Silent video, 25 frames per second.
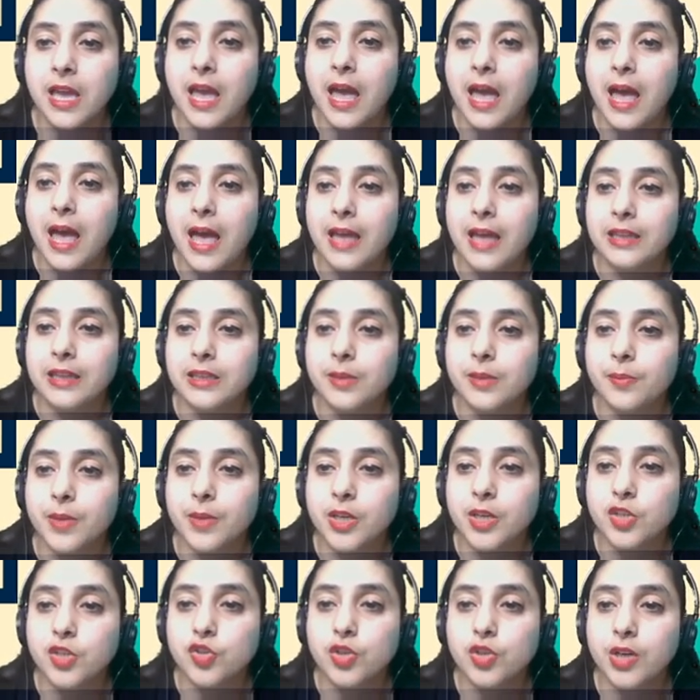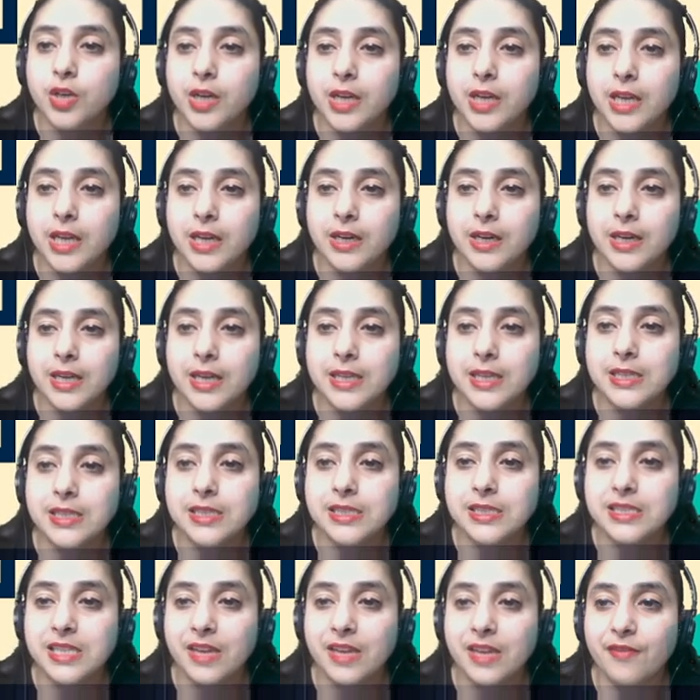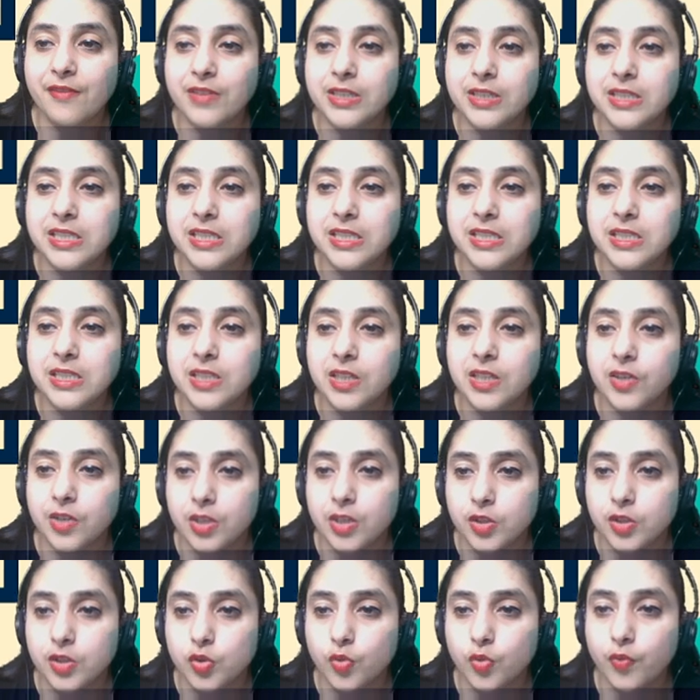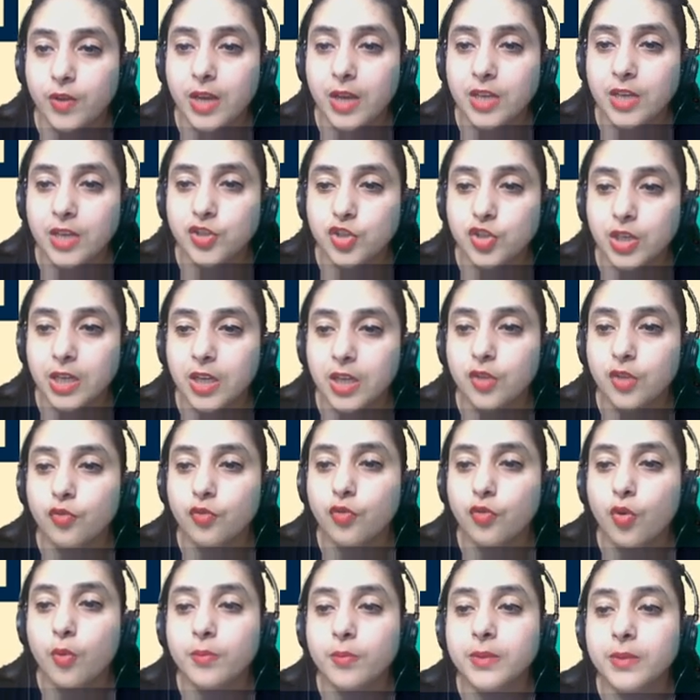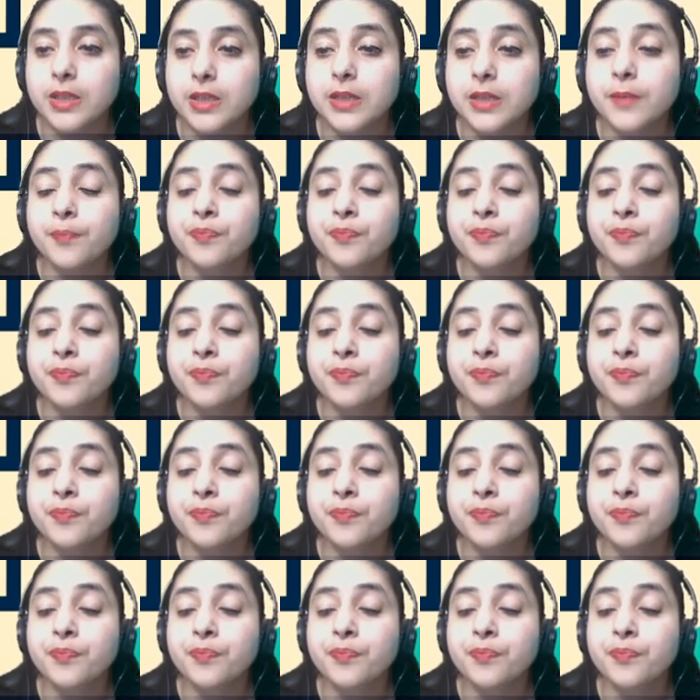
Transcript: And the measure here is 70 degrees. So we are checking from the